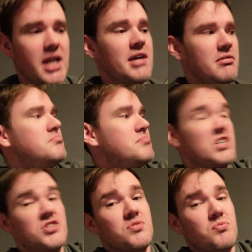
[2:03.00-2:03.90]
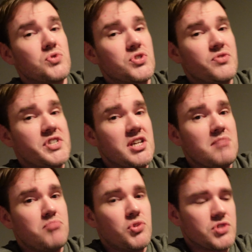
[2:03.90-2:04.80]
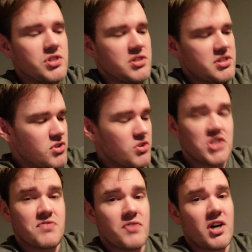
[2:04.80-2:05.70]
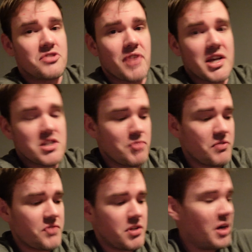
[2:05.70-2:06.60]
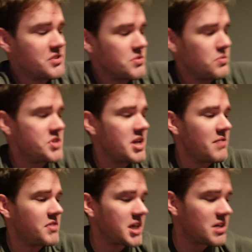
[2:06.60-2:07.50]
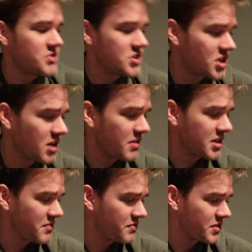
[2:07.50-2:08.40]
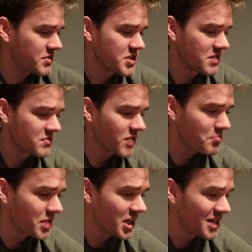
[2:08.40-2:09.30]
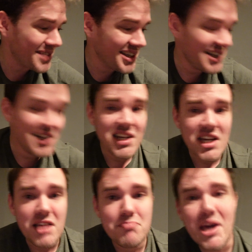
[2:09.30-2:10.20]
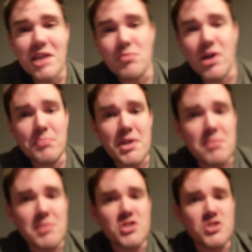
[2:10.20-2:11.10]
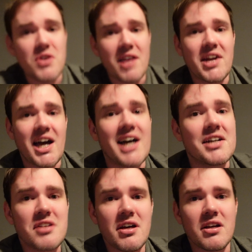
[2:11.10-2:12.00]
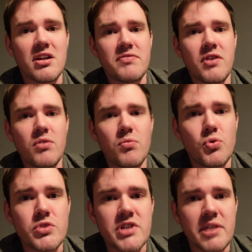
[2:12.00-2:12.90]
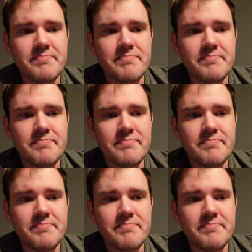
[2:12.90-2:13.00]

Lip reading: it, because water is important, not just for hydration, but for your muscles and everything else as you're going. If you feel yourself cramping up, it may well be because you haven't had enough water.